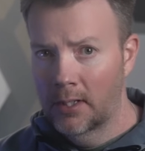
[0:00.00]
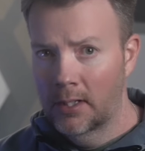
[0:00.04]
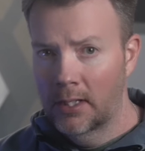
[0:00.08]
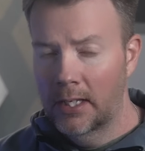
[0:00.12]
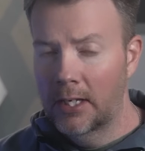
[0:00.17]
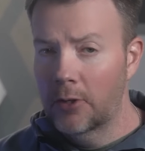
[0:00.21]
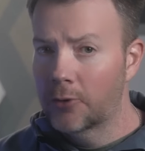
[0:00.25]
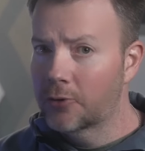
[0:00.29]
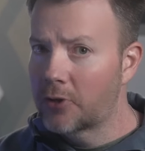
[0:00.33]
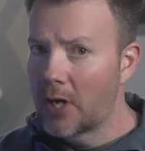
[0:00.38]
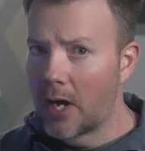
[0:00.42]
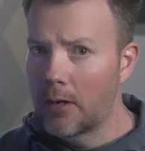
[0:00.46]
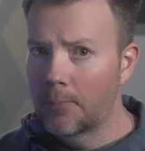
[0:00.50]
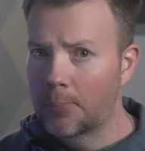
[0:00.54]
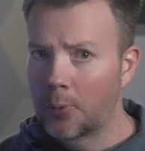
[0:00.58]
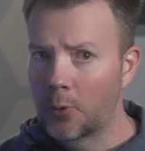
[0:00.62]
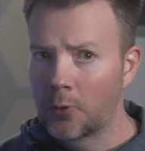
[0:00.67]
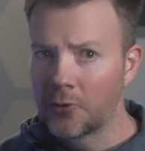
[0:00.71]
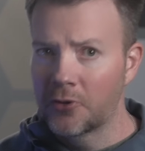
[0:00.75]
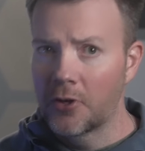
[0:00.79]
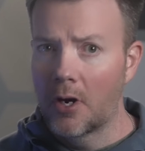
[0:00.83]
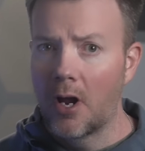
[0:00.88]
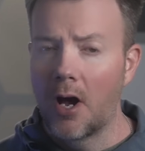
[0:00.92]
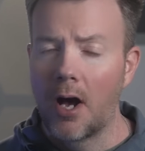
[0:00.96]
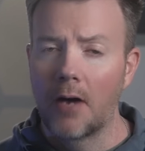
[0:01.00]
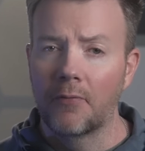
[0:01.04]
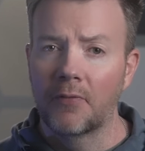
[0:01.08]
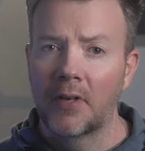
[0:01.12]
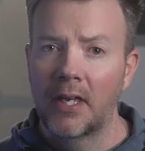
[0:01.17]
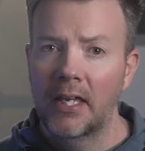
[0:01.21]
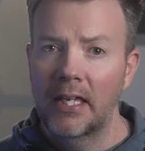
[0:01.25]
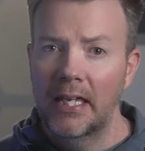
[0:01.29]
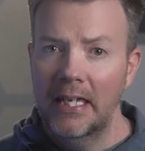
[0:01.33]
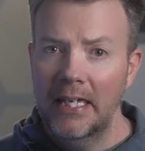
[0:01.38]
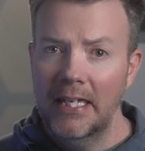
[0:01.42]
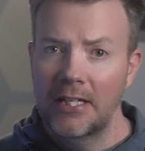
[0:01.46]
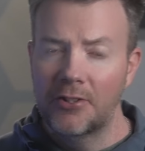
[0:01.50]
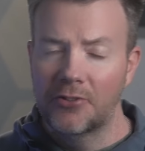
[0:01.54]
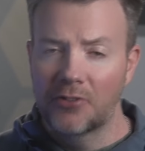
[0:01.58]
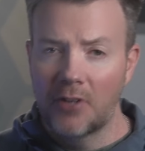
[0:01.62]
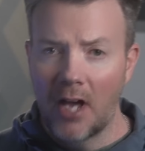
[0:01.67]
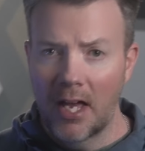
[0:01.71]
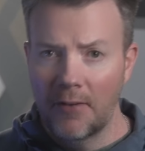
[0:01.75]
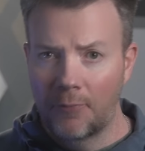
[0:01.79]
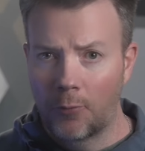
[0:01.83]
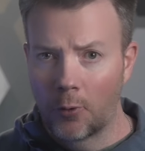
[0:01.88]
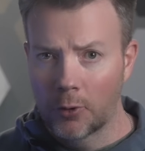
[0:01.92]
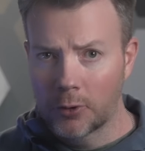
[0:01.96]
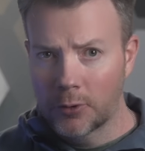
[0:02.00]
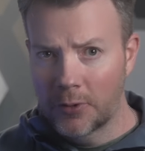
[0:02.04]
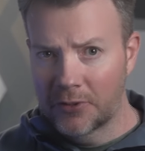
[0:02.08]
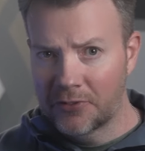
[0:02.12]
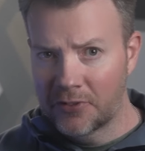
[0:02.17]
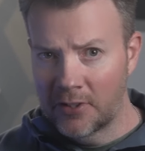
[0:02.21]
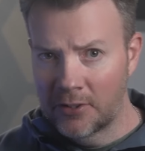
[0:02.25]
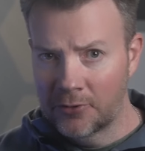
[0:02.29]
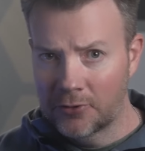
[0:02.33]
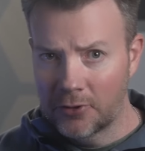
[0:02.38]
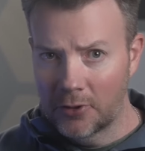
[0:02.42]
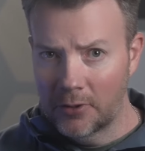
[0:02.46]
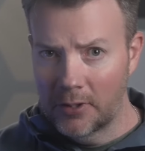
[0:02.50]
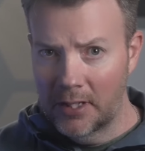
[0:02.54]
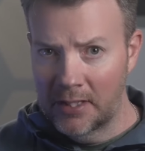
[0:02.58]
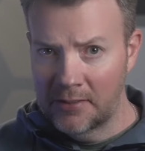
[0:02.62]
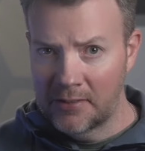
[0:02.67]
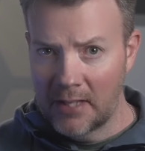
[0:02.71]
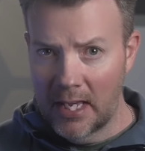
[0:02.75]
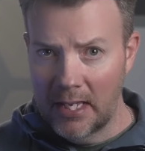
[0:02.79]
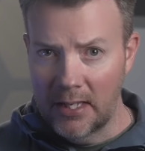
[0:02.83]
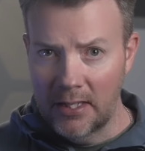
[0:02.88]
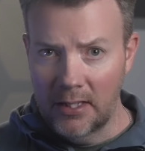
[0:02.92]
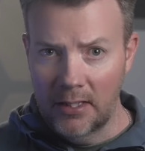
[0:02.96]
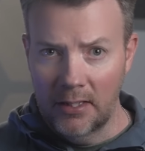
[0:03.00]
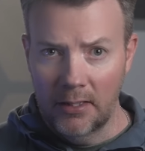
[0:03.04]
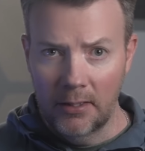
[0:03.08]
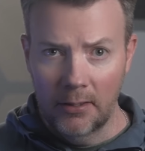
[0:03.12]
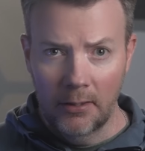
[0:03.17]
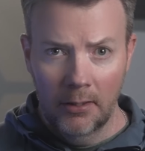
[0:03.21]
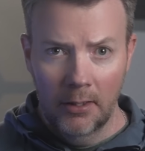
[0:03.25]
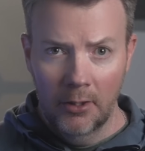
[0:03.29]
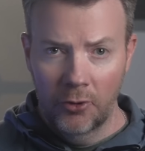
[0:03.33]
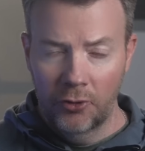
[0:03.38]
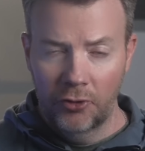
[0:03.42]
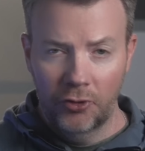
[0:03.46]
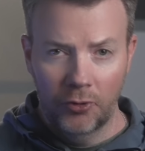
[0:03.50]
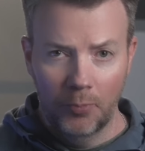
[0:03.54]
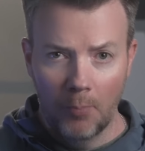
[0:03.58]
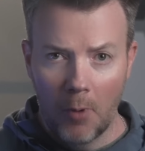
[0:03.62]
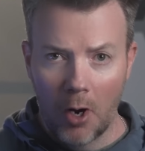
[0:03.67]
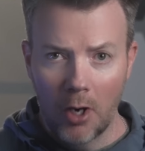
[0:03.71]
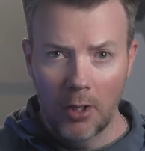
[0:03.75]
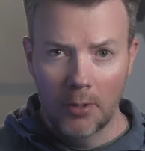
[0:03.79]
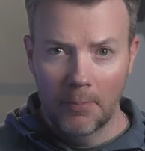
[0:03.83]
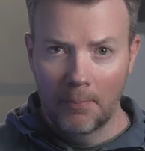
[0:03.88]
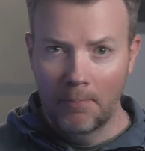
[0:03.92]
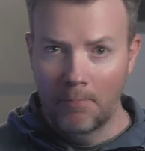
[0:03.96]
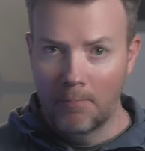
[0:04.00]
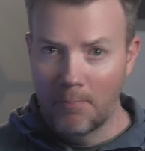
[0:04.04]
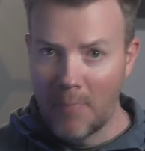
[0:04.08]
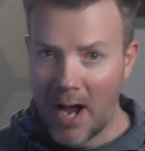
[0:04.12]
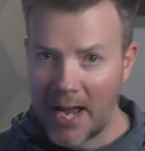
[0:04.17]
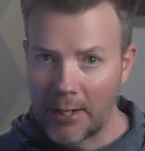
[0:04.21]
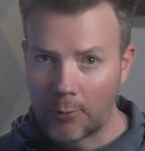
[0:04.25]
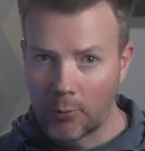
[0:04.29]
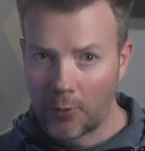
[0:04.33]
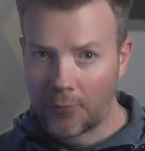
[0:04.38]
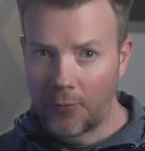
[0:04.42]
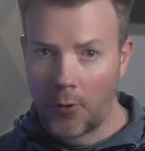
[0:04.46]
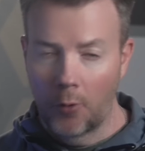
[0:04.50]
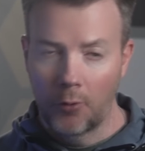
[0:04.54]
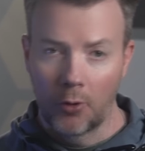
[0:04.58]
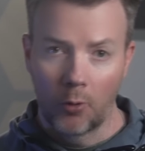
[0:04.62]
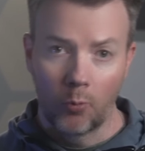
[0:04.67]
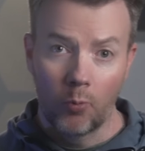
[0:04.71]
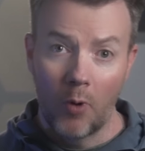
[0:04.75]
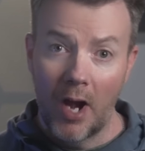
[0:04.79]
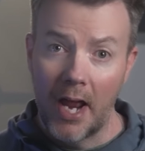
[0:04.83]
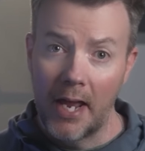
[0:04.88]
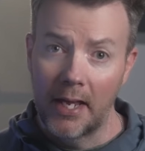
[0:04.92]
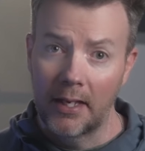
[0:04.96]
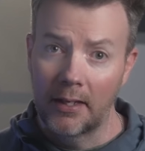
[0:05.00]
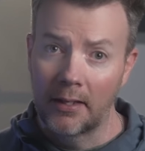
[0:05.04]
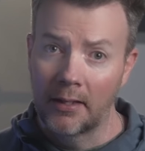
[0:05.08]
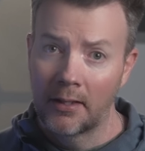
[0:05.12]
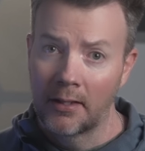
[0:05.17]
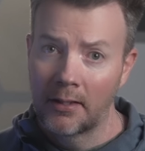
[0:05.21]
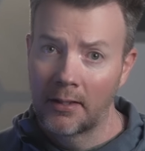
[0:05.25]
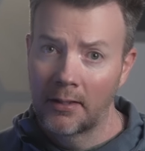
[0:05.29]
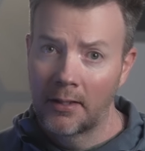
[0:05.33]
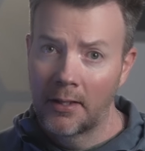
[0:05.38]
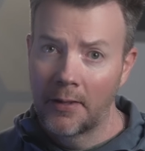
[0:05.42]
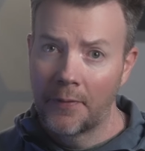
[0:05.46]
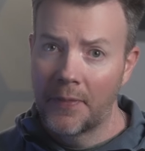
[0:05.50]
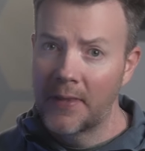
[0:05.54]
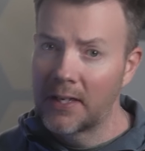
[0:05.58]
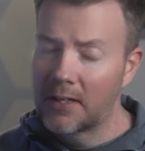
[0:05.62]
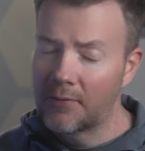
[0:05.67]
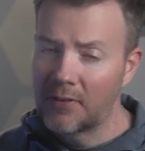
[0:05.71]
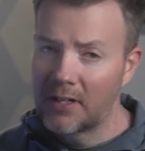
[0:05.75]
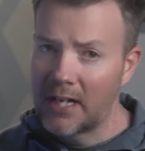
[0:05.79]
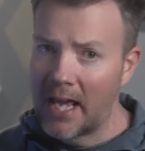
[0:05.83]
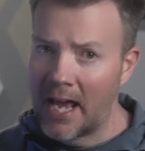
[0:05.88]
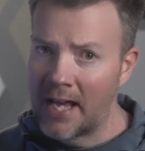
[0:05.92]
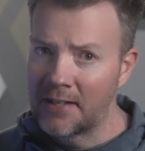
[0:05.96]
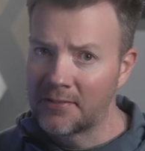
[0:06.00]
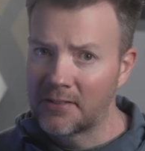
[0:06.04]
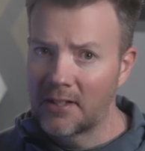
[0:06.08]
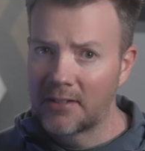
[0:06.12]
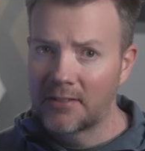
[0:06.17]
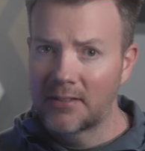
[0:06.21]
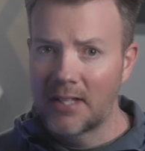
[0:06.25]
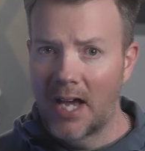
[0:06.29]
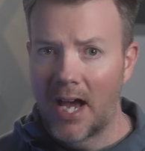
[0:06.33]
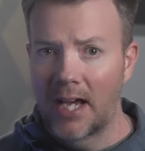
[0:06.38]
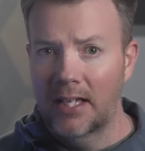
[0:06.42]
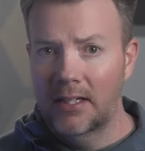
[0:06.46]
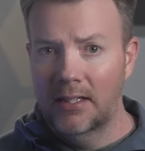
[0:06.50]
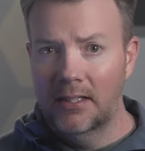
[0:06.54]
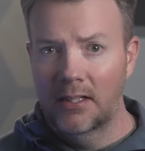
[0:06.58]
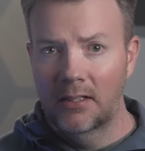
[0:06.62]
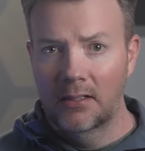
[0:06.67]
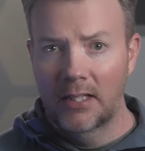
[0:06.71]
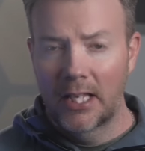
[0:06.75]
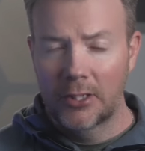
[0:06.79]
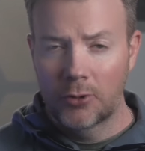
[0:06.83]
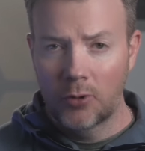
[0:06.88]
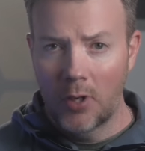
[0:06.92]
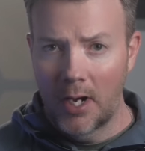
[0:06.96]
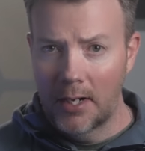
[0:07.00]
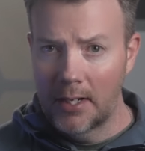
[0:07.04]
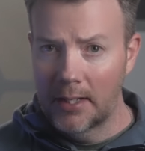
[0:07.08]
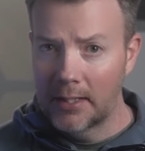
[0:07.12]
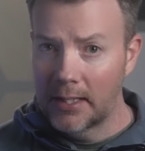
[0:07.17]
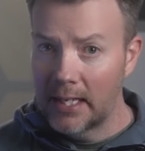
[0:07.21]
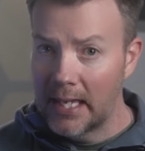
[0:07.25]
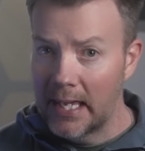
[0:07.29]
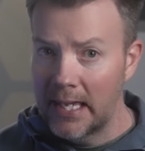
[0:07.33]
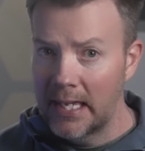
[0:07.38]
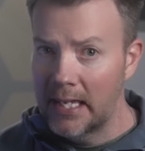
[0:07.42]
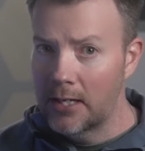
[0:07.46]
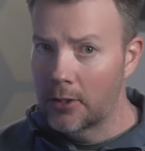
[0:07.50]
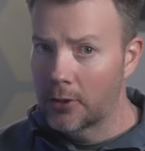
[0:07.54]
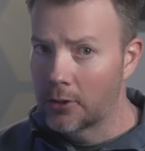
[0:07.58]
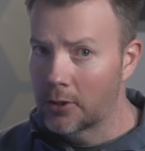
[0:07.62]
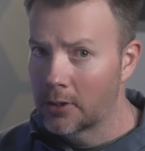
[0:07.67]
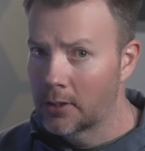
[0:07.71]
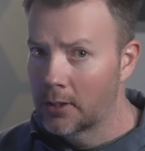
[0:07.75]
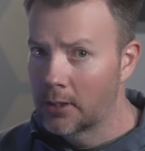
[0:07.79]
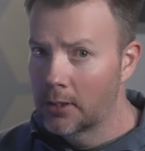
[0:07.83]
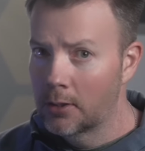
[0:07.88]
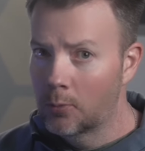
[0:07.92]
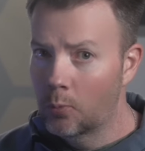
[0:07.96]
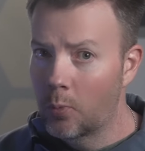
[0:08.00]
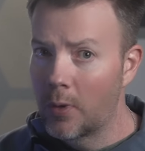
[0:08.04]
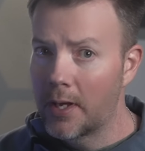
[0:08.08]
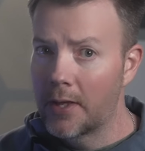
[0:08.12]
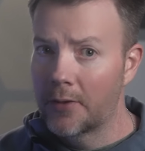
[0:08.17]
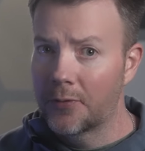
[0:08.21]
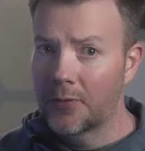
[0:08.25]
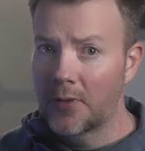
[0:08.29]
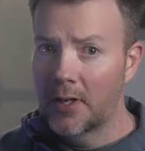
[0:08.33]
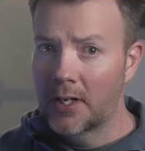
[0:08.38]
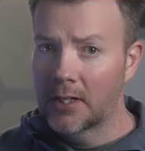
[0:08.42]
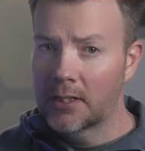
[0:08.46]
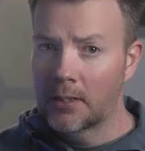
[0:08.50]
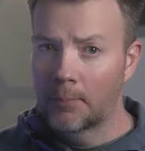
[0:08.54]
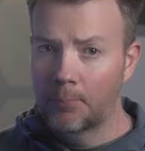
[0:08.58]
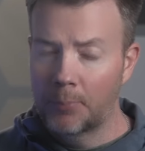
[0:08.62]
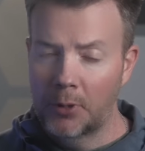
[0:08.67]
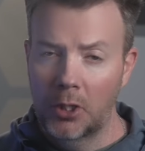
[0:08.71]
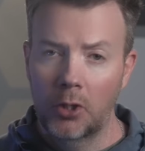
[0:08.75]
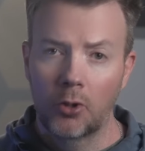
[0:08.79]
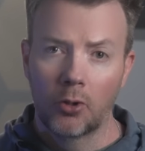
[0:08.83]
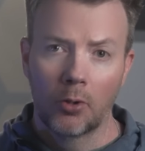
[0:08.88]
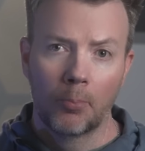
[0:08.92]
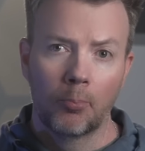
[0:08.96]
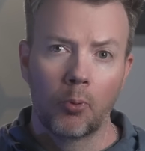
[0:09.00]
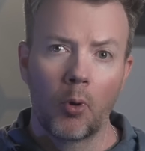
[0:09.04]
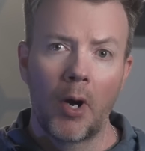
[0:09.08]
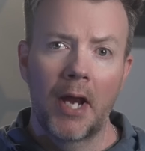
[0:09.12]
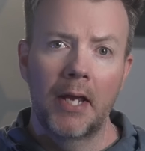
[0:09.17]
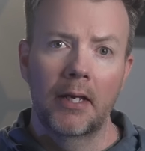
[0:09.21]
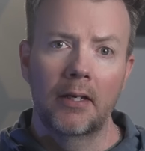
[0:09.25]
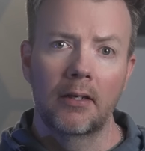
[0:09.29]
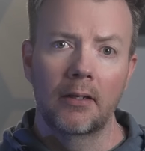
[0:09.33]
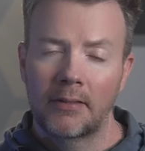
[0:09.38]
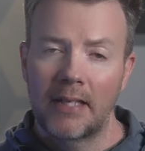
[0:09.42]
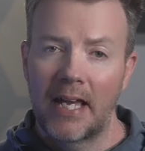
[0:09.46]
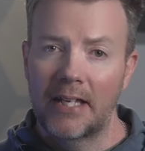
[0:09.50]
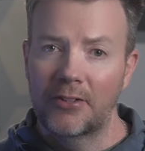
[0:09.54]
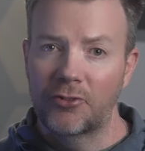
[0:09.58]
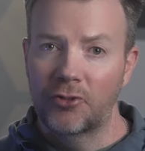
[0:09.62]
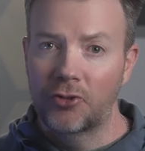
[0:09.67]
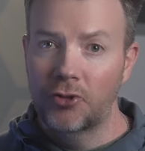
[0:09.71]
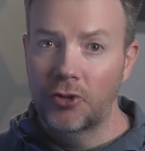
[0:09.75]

Here's how it pulls it off. Each Sky Fortress sensor is a smart microphone array. Think of it as a tiny electronic ear with a computer brain that's